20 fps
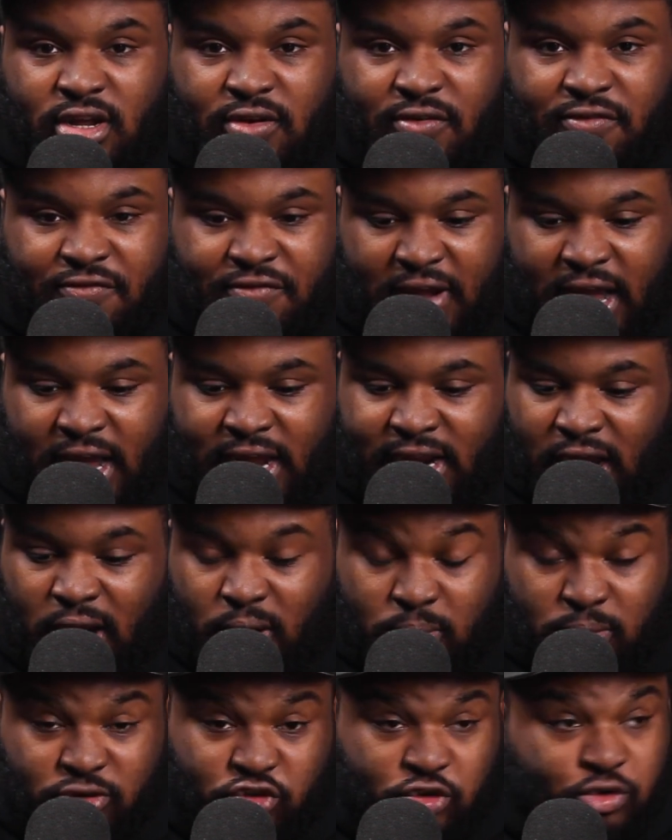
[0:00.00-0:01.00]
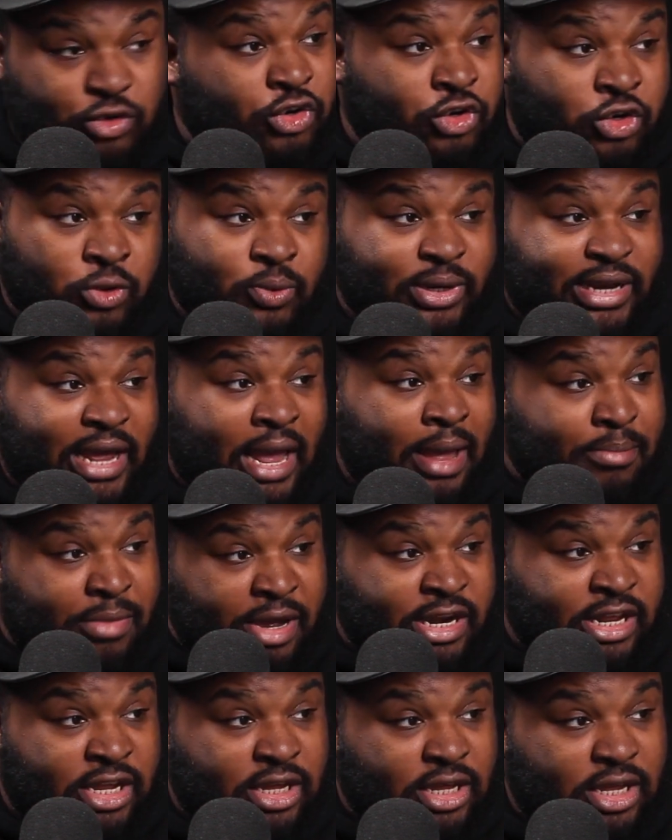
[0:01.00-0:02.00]
Find out what you can do with that
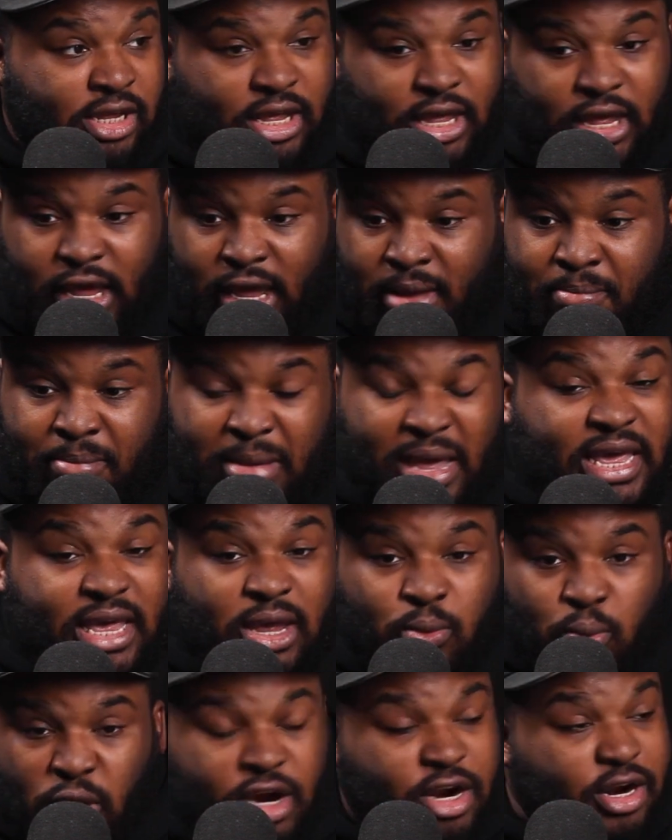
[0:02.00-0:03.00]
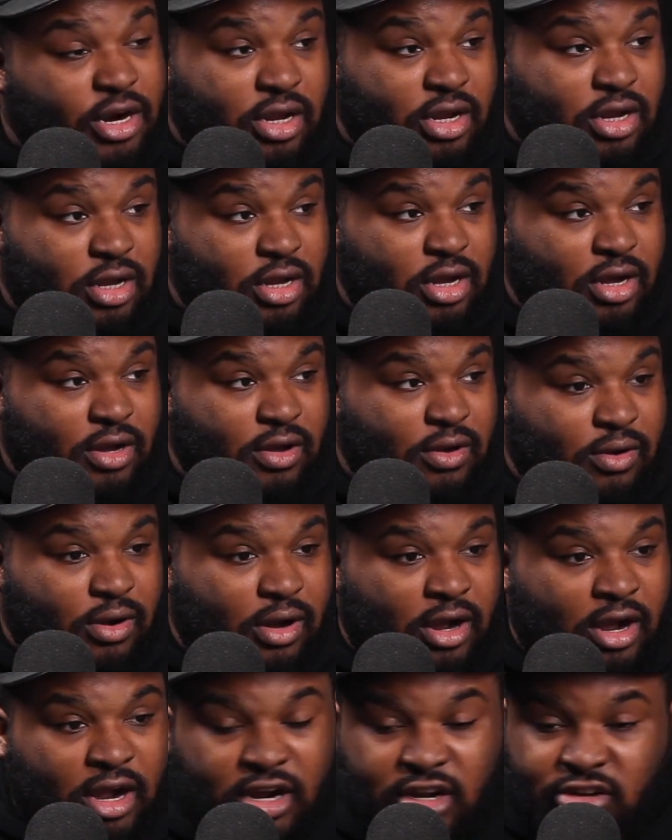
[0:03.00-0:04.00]
money and make it work. $100
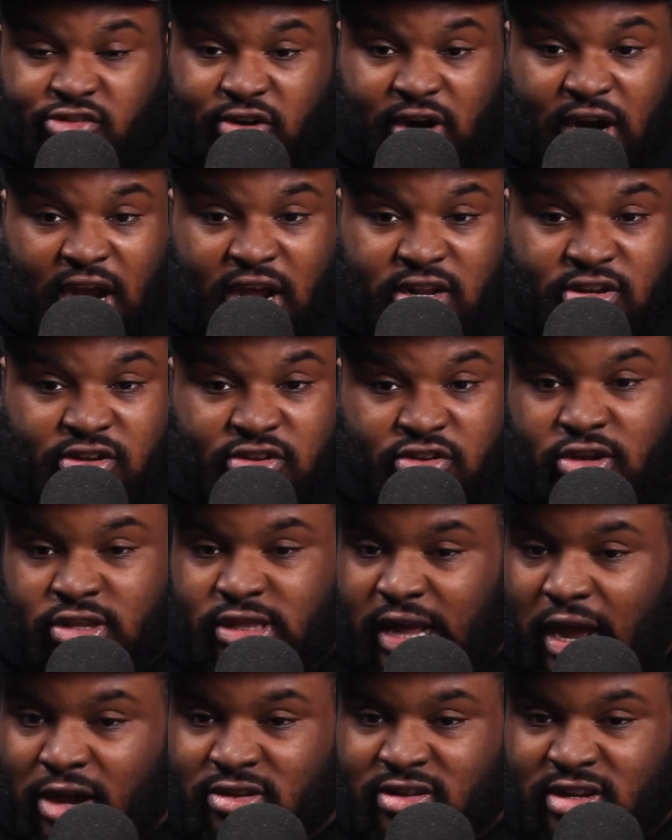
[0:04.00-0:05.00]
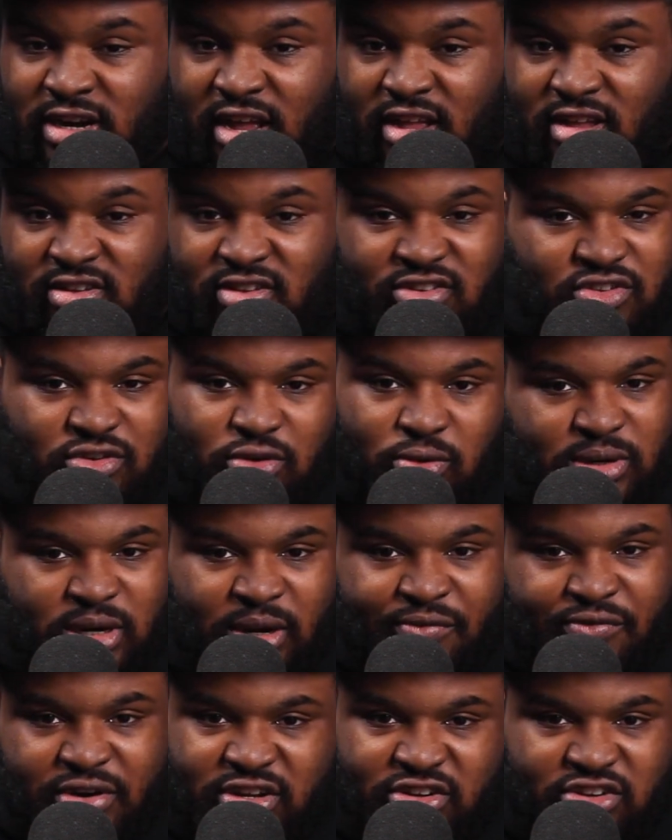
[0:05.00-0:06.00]
or $1,000 is no
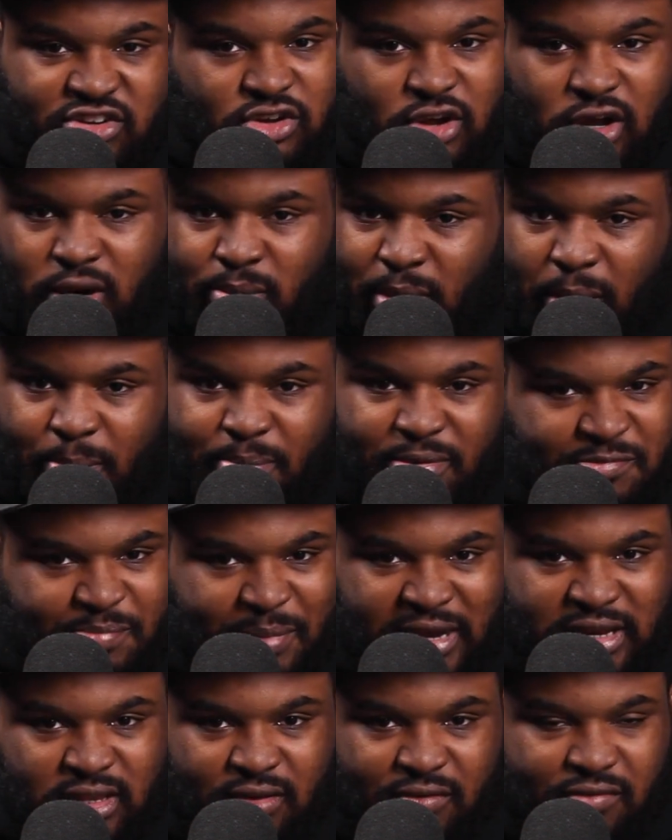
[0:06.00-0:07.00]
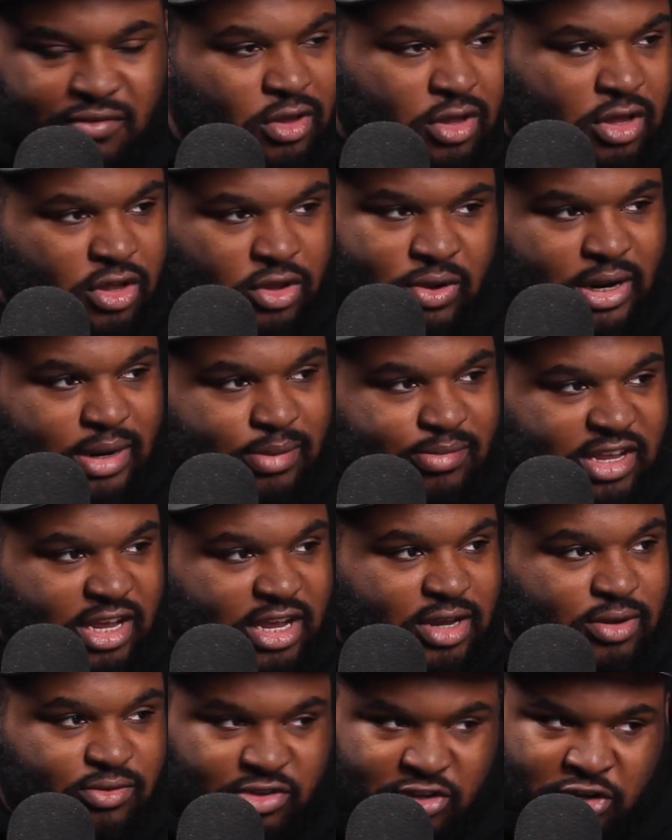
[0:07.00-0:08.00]
different. It's just all about perspective. You get what I'm
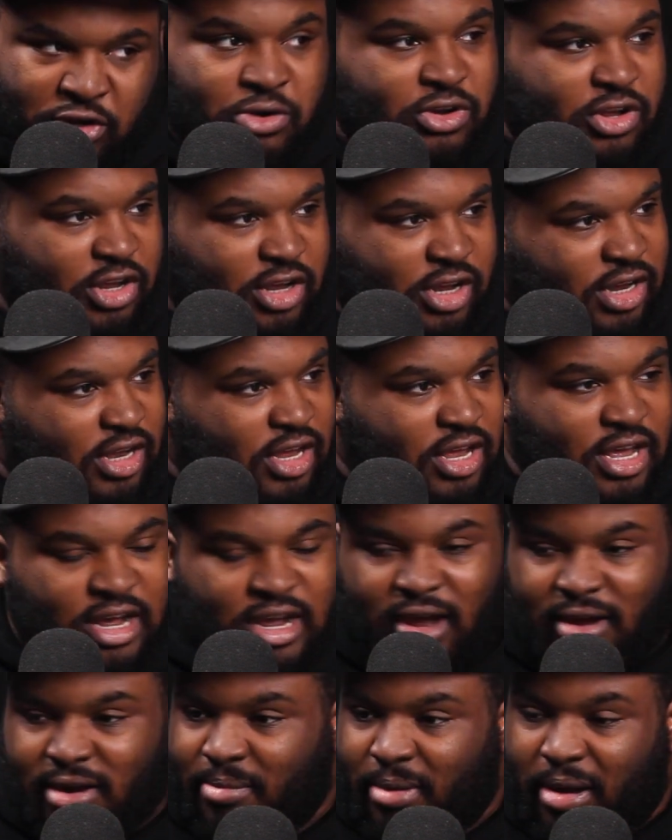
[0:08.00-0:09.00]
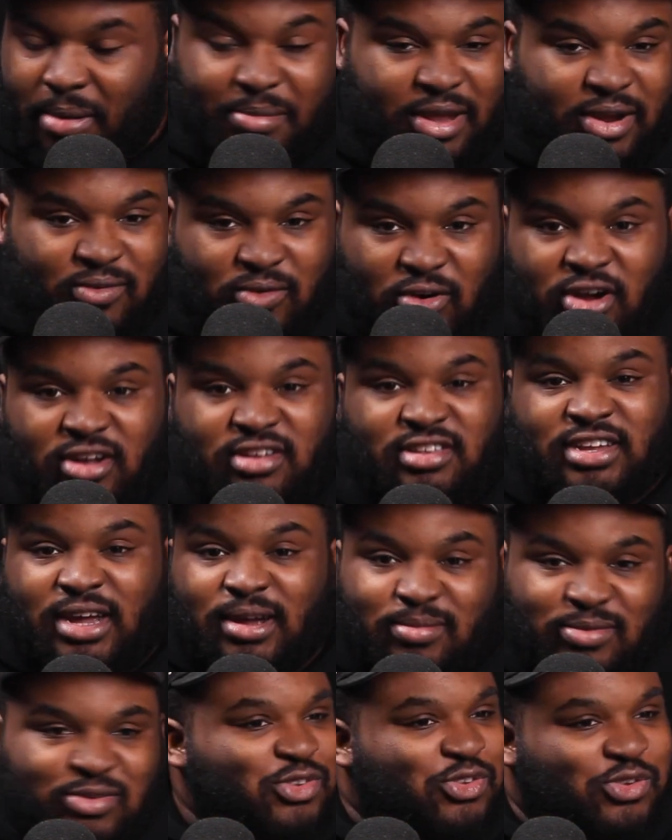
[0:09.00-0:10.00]
saying? You still can come to my man Ross and
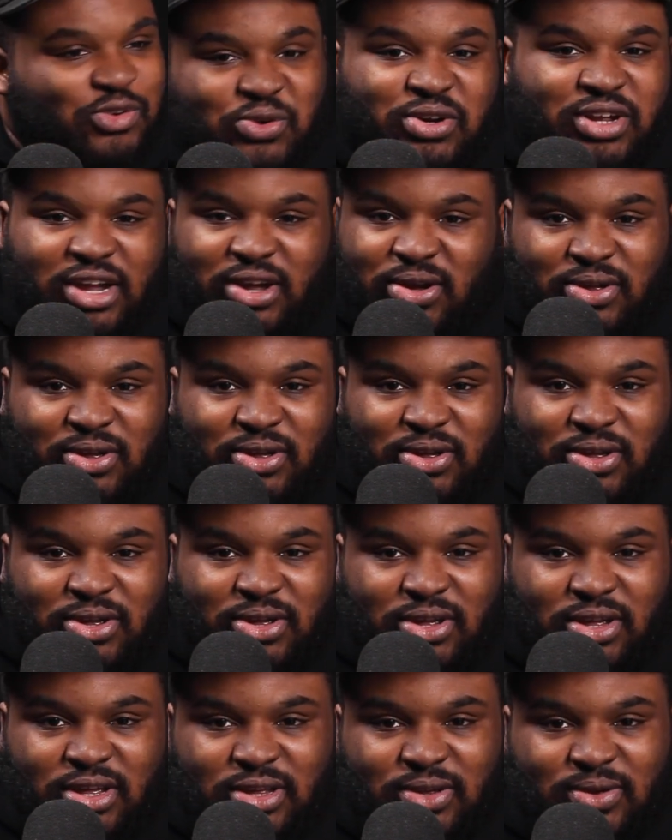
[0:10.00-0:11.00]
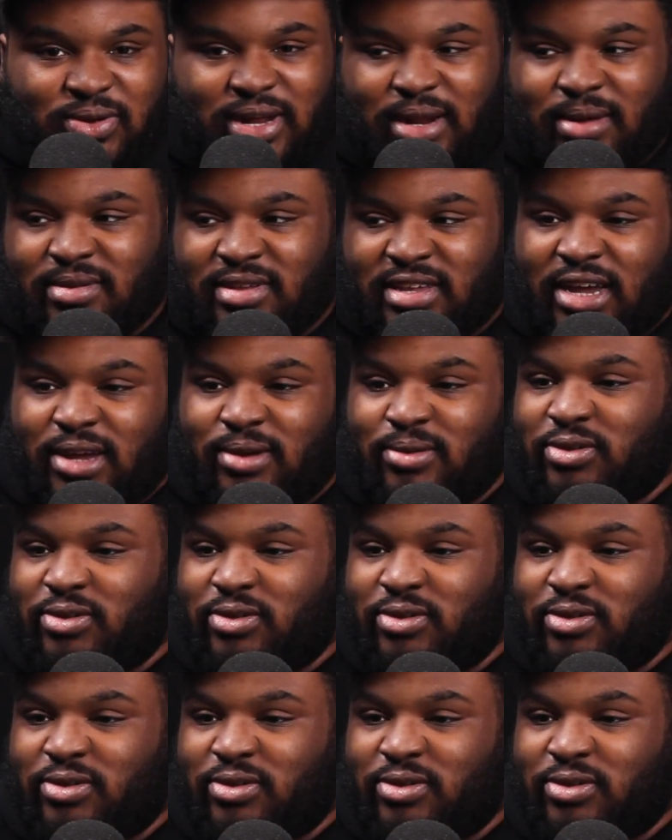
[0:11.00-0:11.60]
come to the studio. You get what I'm saying?